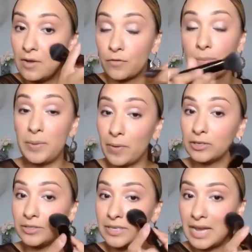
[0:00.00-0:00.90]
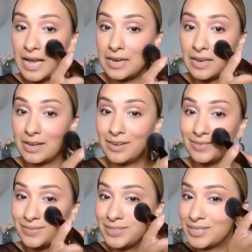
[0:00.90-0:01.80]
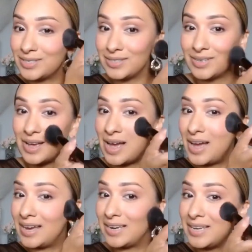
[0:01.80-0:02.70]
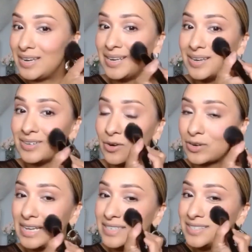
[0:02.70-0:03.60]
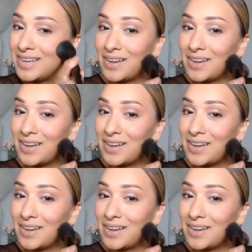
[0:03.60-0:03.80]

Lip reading: for me personally, I love just highlighting or kissing,